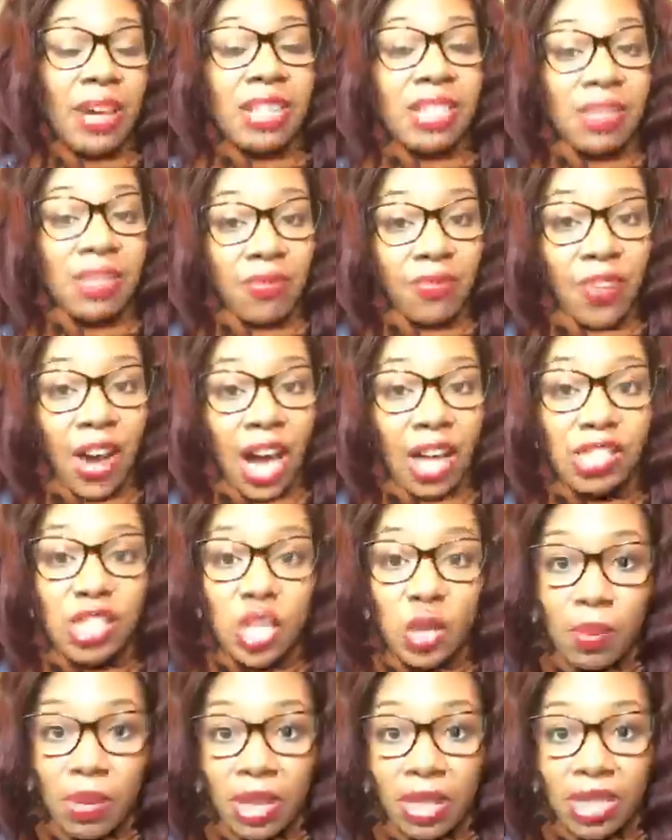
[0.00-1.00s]
but some false
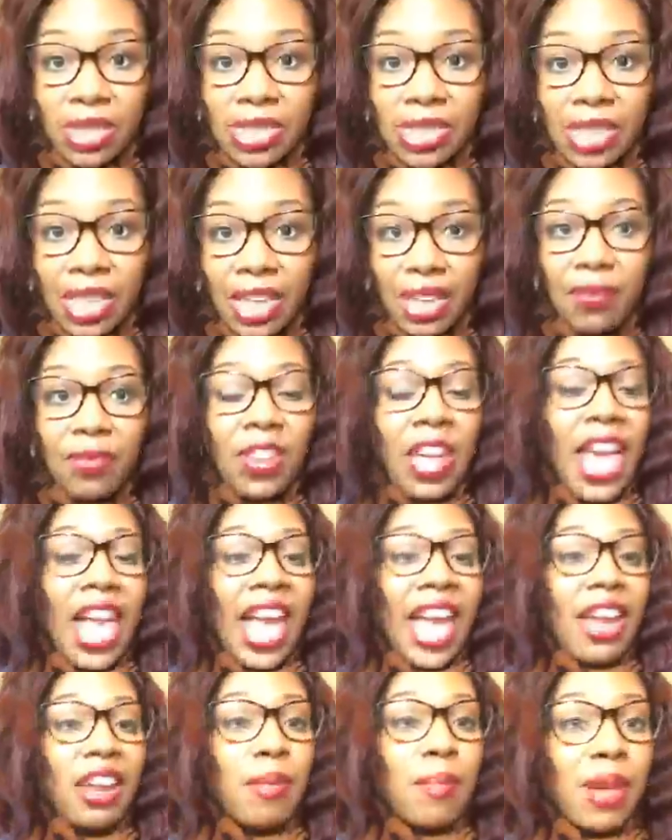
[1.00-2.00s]
humility
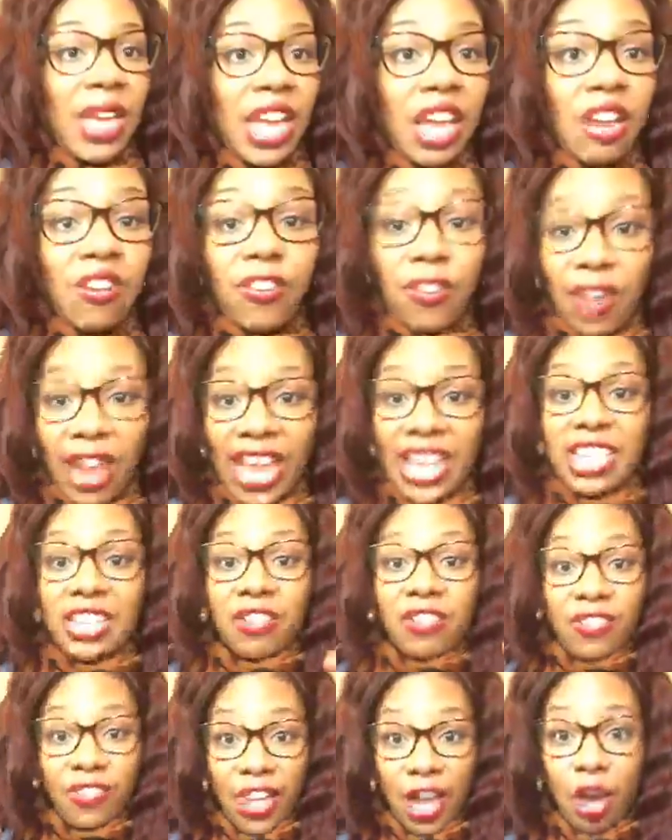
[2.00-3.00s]
and being afraid
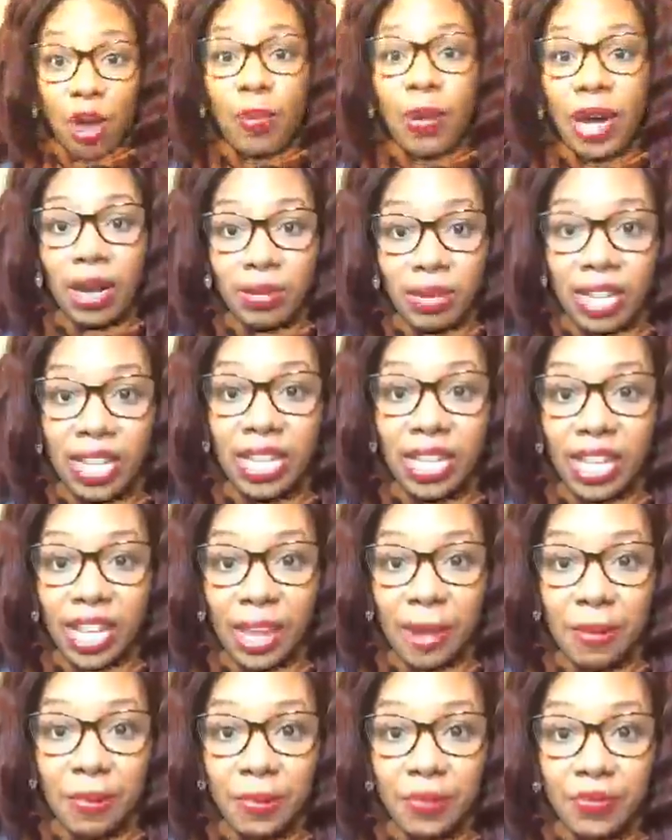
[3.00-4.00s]
to fail
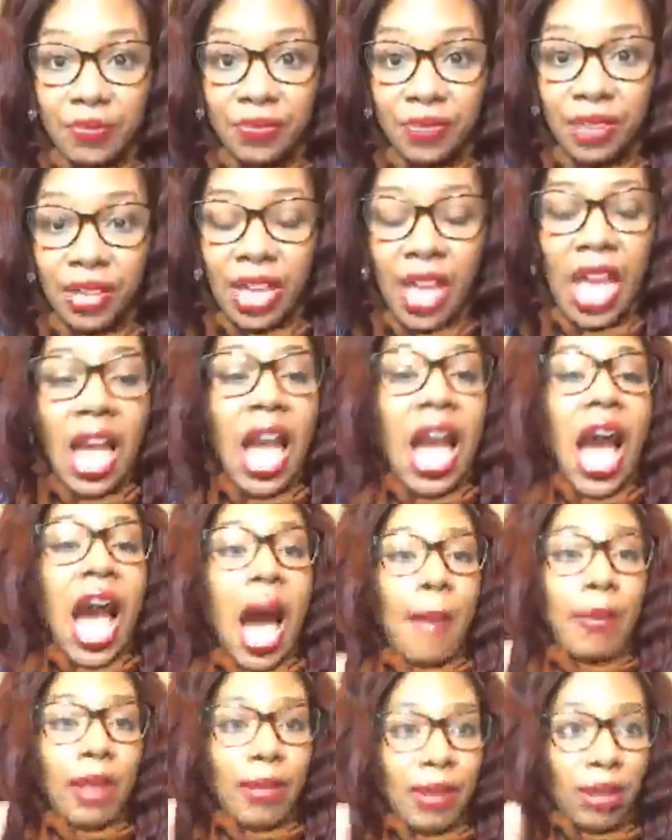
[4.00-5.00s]
publicly.
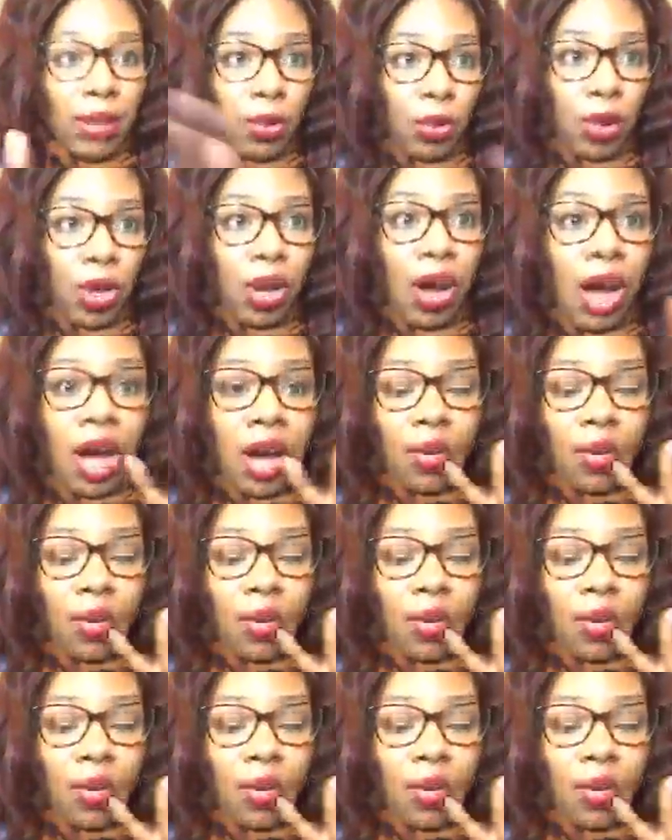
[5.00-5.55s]
I'm going to be real.